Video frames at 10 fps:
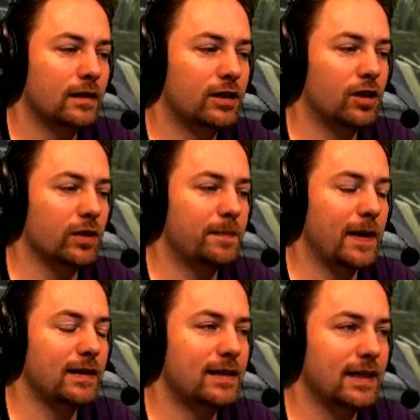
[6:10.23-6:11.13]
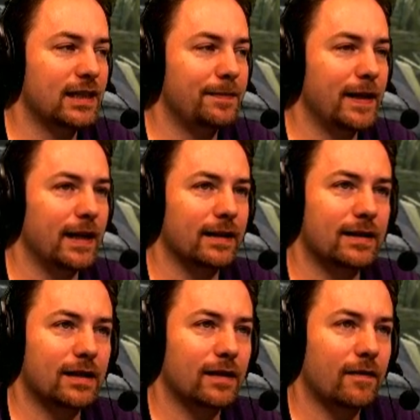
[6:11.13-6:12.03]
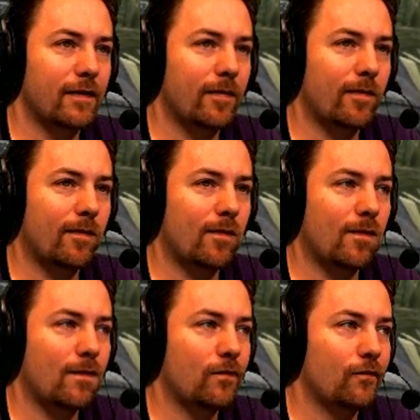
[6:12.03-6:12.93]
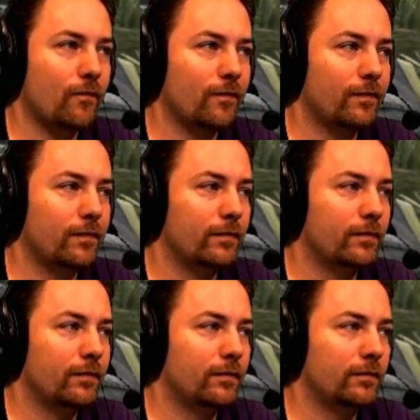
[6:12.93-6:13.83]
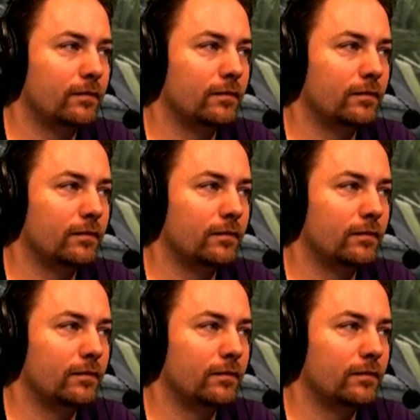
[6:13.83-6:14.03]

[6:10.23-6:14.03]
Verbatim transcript: So it's been six minutes. Viper is behind you.